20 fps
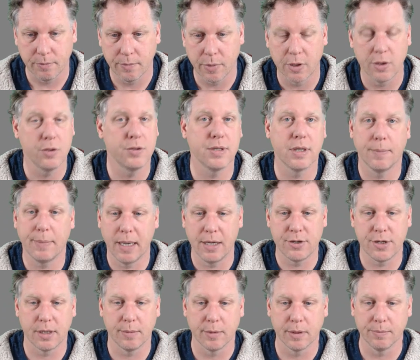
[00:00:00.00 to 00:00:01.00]
by using a
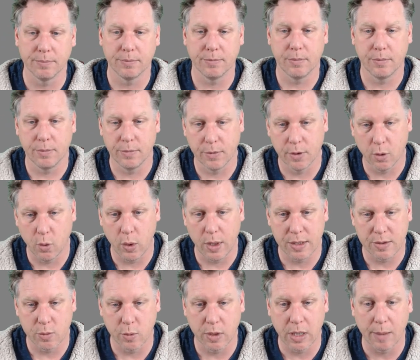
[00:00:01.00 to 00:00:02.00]
page element. The
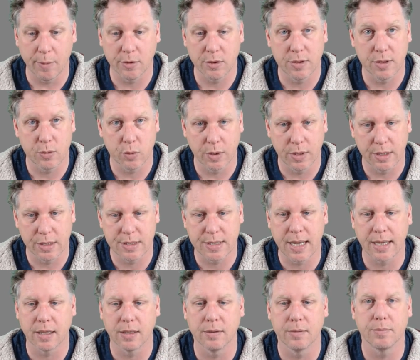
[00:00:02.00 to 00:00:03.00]
quiz. We'll come on to this one in a
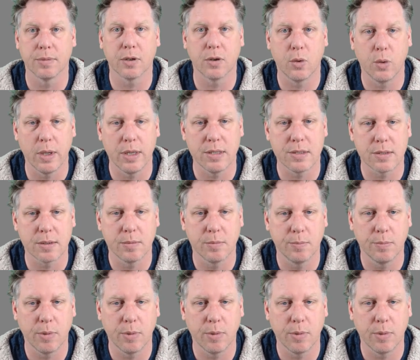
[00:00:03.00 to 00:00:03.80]
second. The quiz,